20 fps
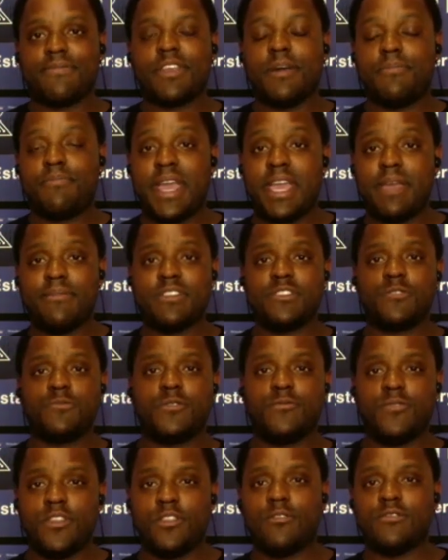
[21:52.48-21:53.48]
payments
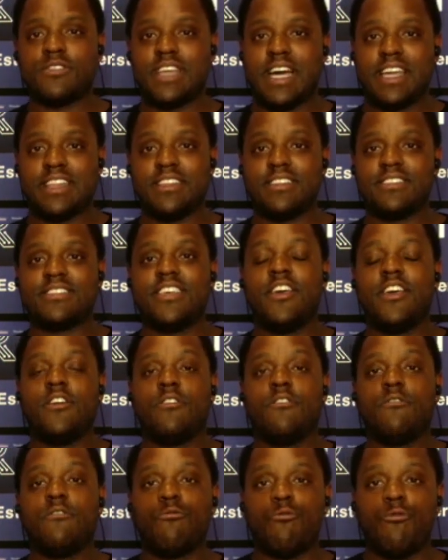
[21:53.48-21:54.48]
between those islands,
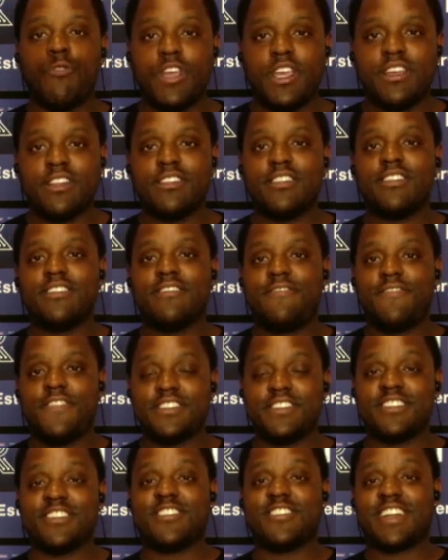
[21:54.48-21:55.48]
real
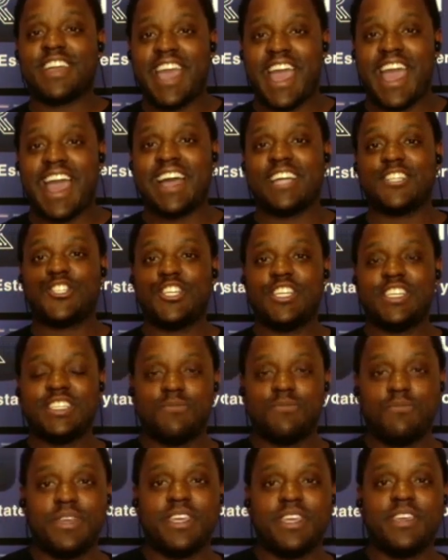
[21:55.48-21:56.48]
physical cash is
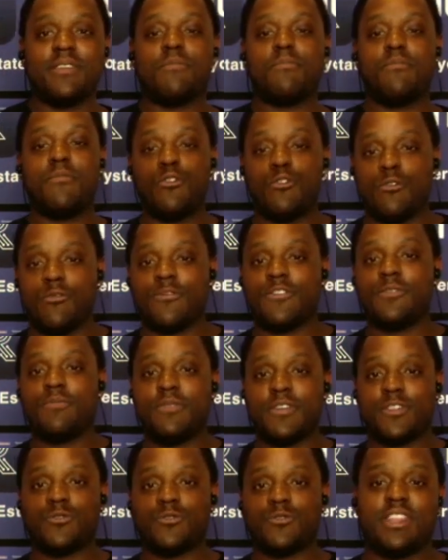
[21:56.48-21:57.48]
being moved
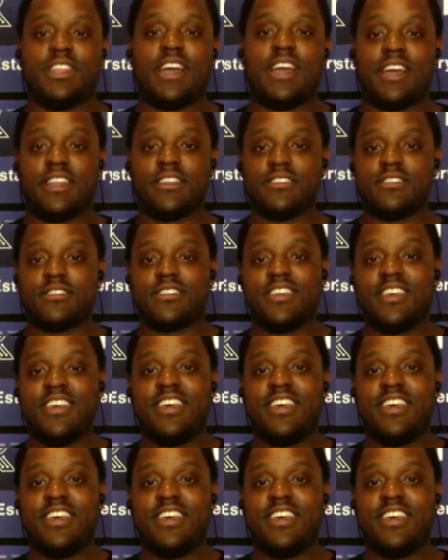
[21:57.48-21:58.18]
between the islands.